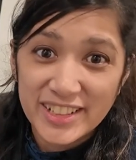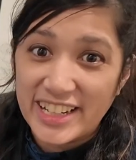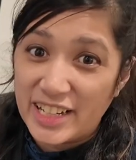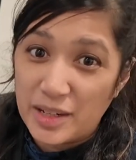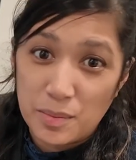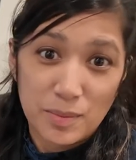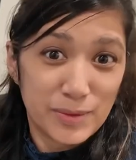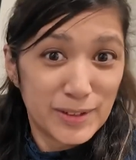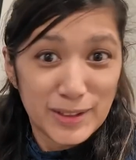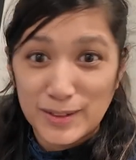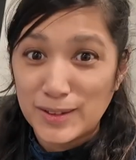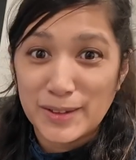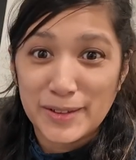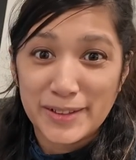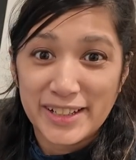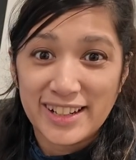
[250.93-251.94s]
and I'm still
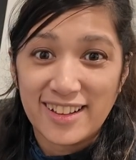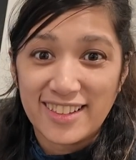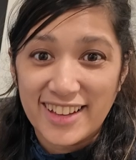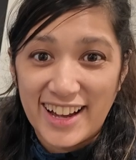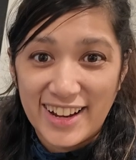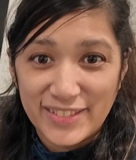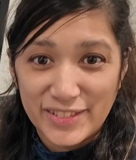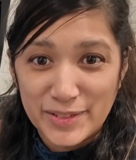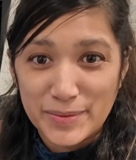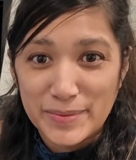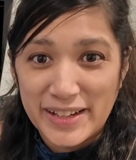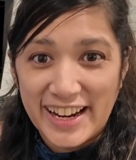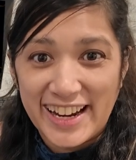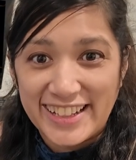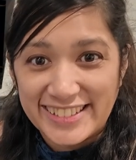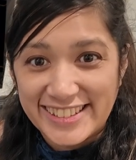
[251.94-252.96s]
learning a lot from
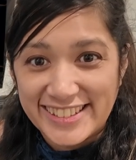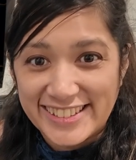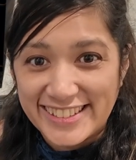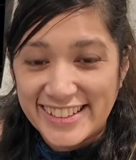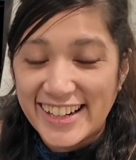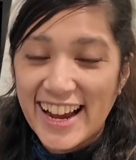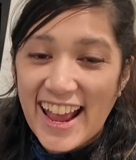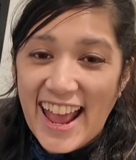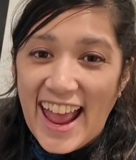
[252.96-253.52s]
Dehancer.